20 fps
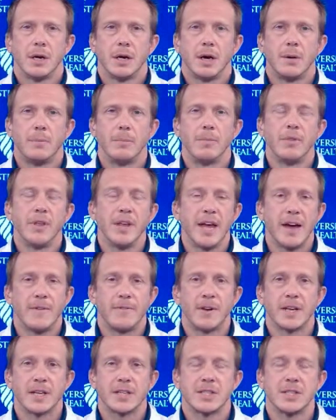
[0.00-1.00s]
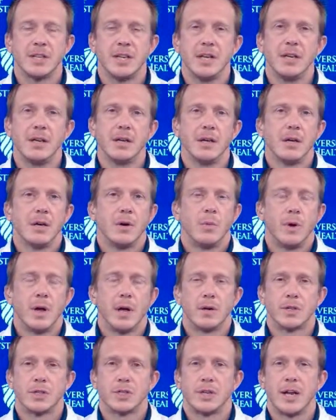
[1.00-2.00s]
Um, the efficacy,
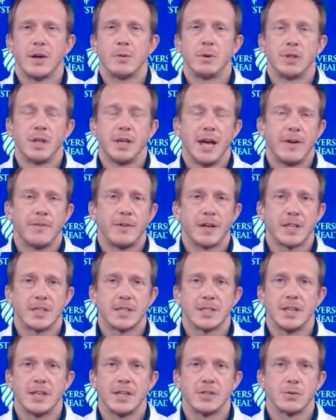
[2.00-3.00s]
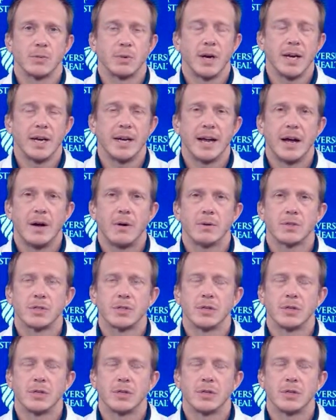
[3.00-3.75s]
we understand what the efficacy is right now.